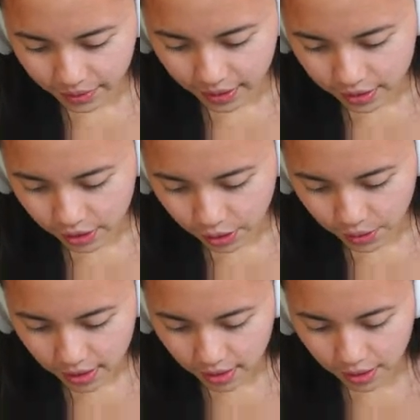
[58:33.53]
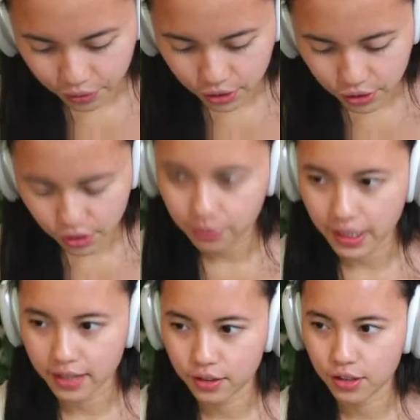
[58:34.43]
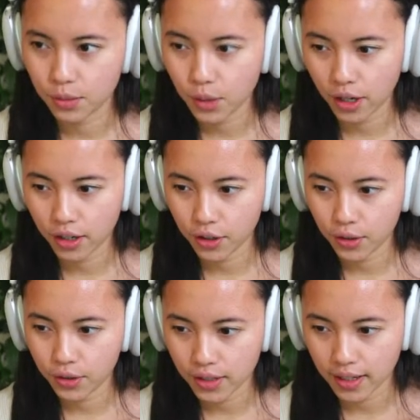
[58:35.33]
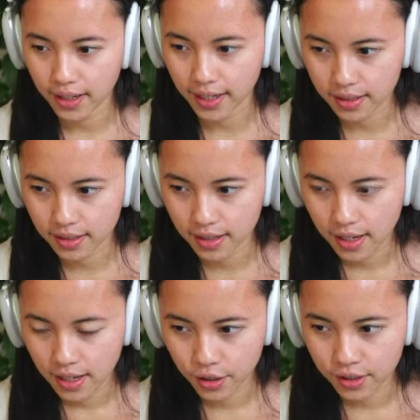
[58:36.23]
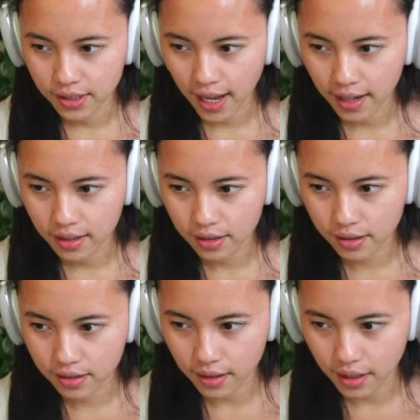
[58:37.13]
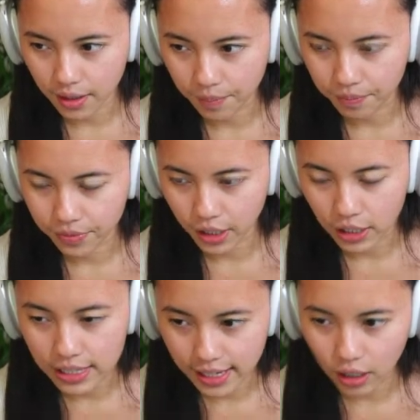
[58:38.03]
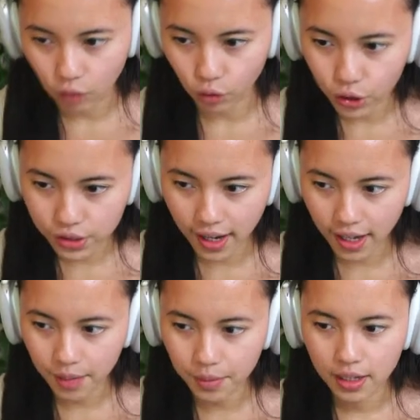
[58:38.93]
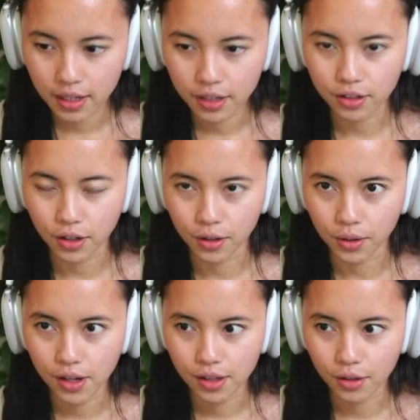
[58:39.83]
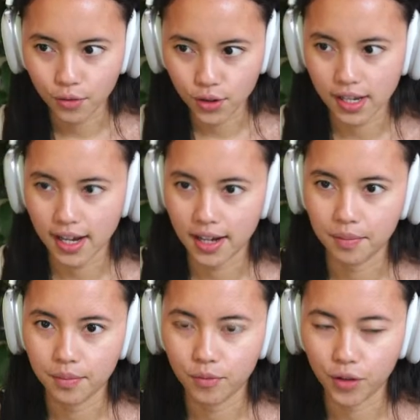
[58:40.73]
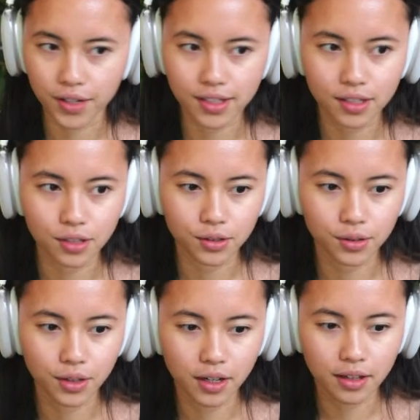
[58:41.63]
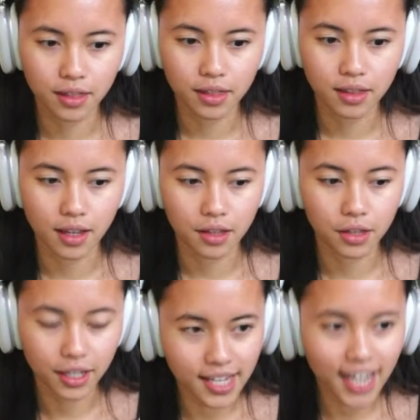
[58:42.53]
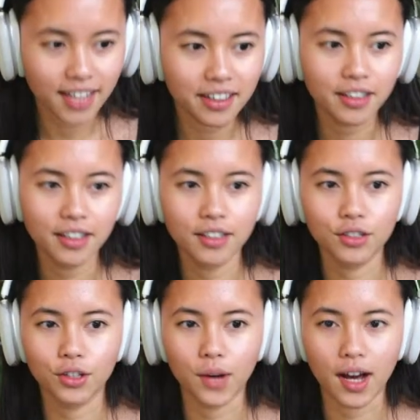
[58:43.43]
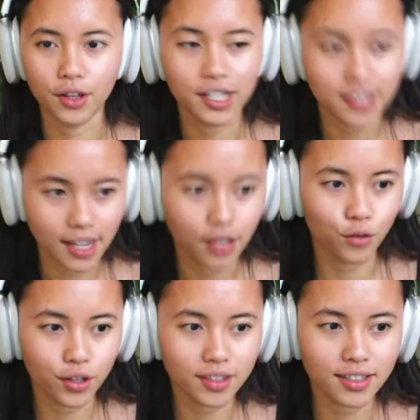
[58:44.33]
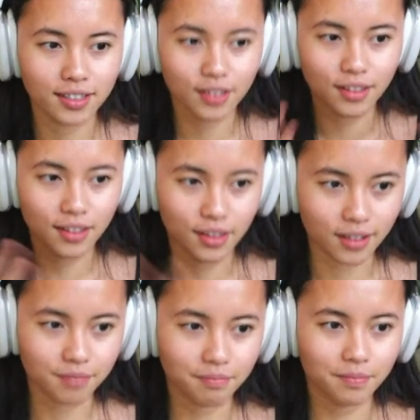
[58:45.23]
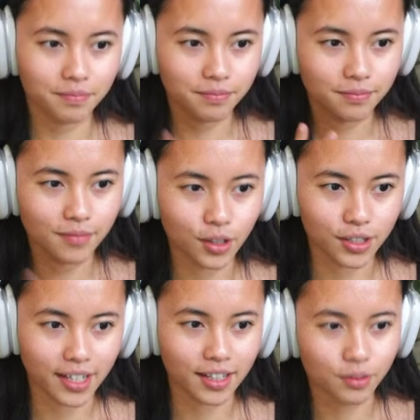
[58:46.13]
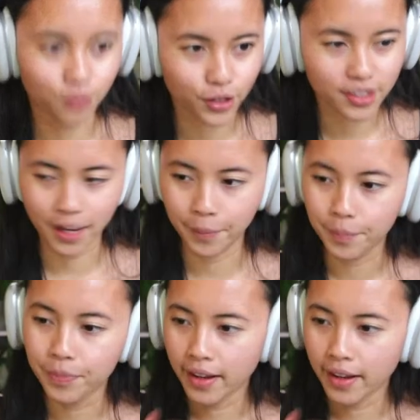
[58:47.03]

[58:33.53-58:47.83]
So if we just go back into this worker node, it contains the container runtime. So the runtime refers to the container. So how the container runs, the container runtime.